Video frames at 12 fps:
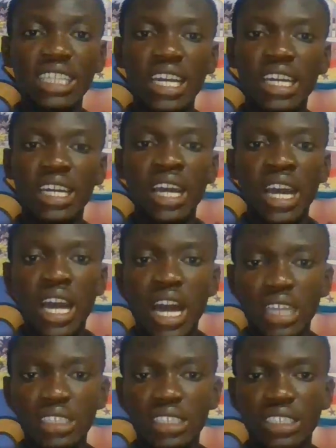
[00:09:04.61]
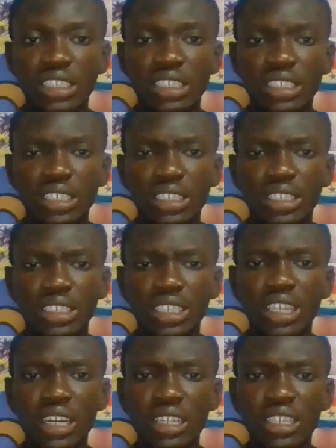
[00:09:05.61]
dark as
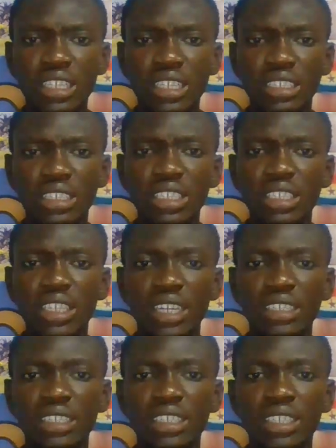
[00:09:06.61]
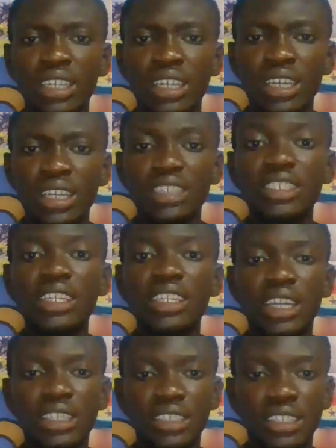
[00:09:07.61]
Satan, Satan's,
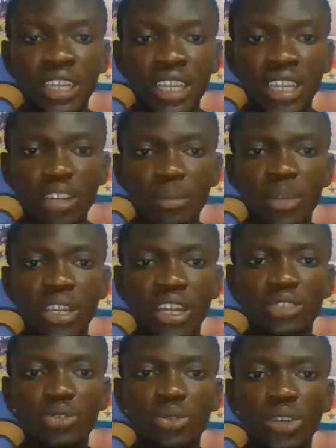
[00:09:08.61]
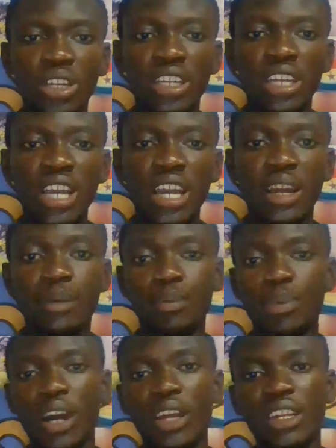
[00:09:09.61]
Satan's criminals ruling Ghana.